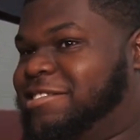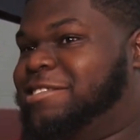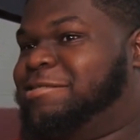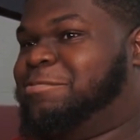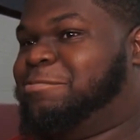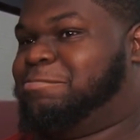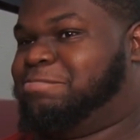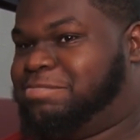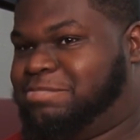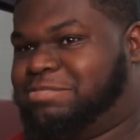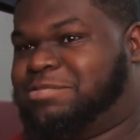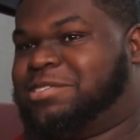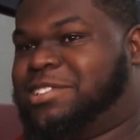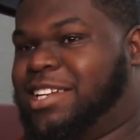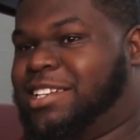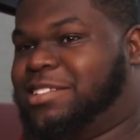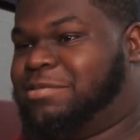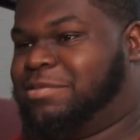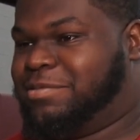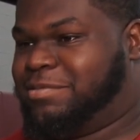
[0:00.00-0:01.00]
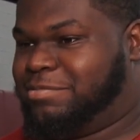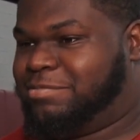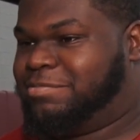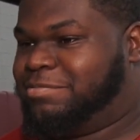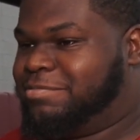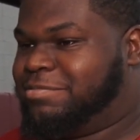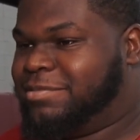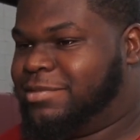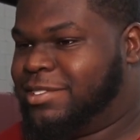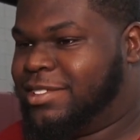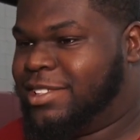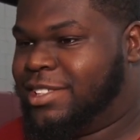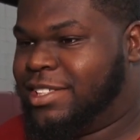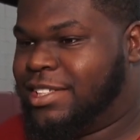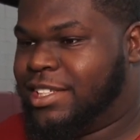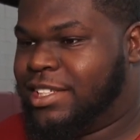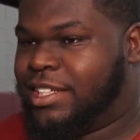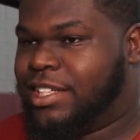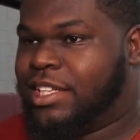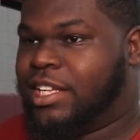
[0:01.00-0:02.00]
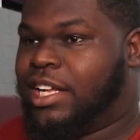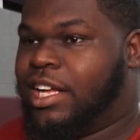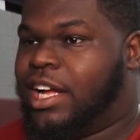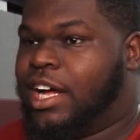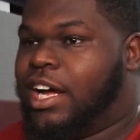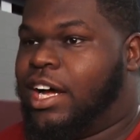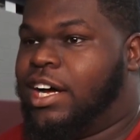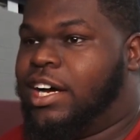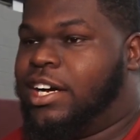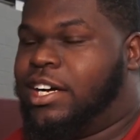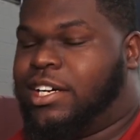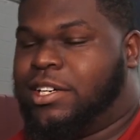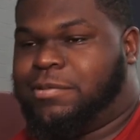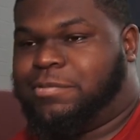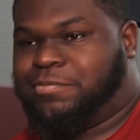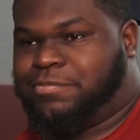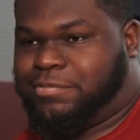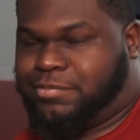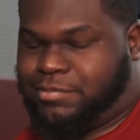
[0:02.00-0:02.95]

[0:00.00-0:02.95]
Who are some of the guys?